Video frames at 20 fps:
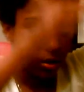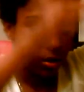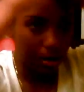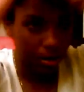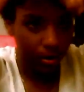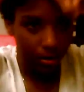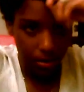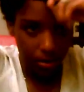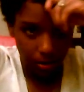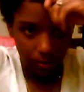
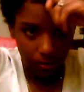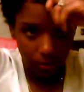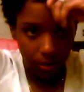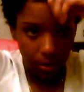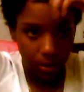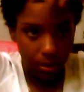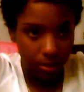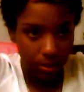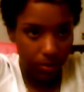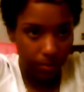
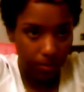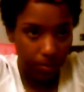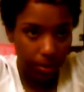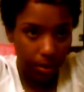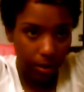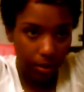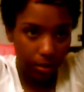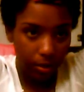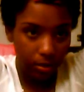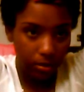Also,
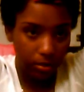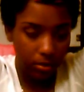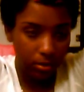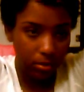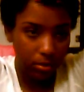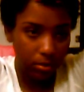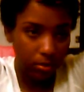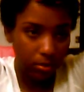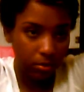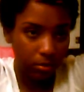these
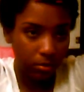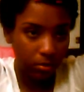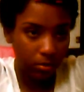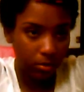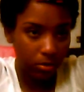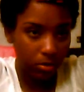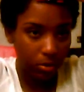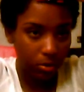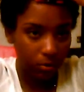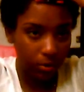parts
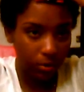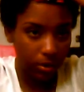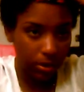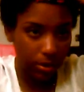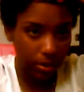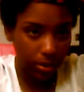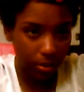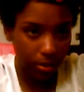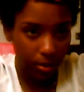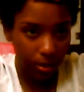
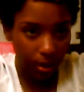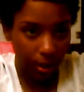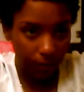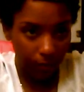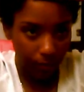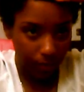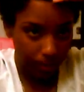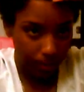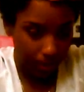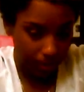don't
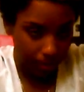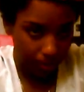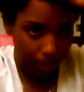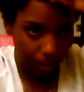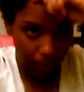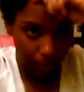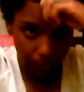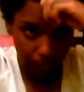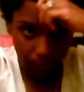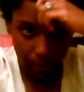necessarily have to
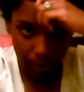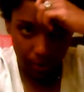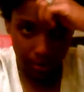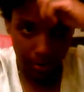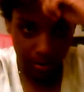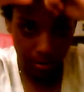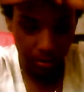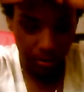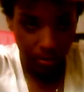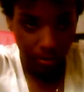be
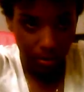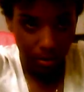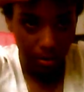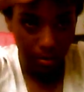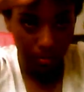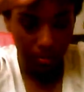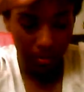perfect,